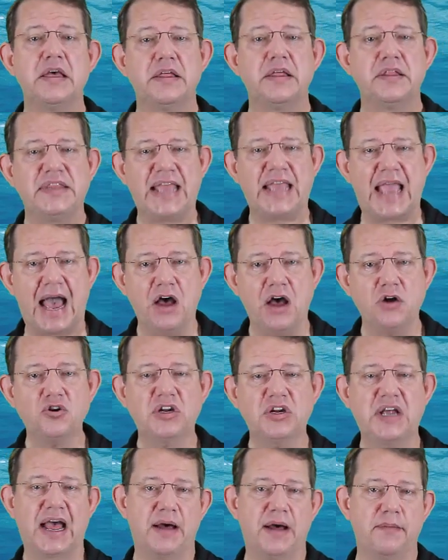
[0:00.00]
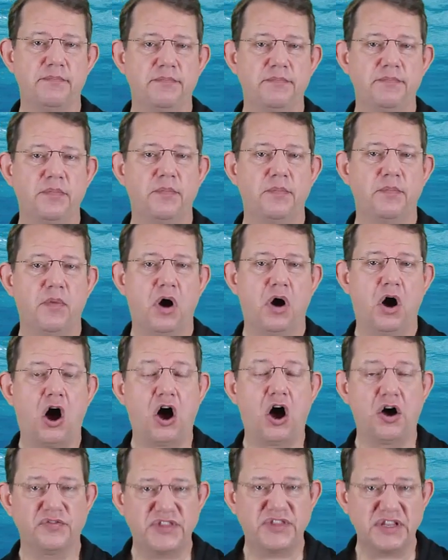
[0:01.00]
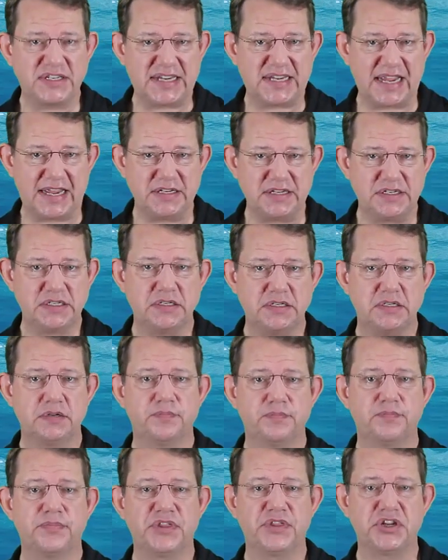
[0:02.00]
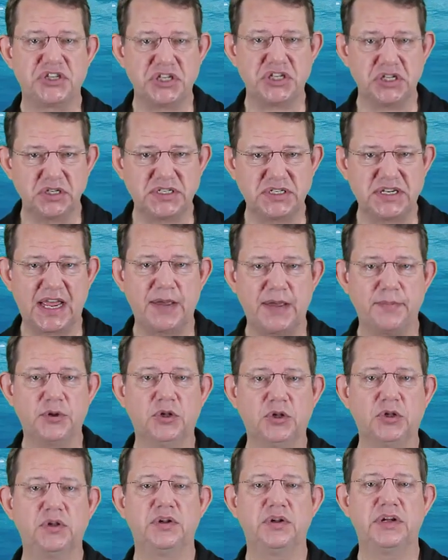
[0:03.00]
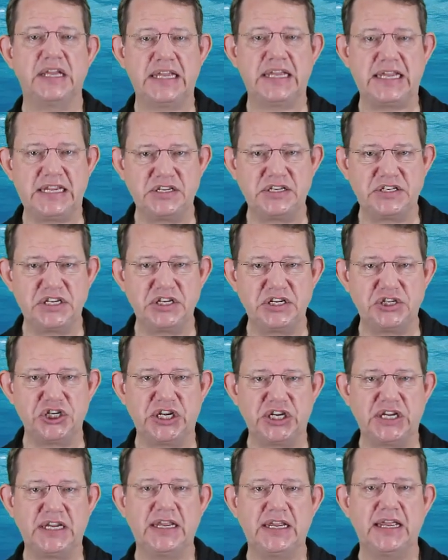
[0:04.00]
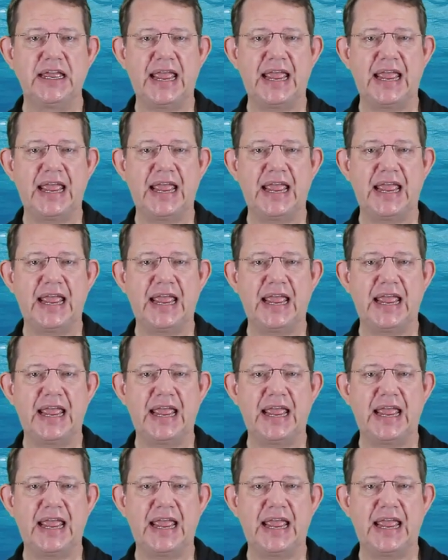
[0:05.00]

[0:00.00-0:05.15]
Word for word: The outcome of the test, the tilt table, ECG,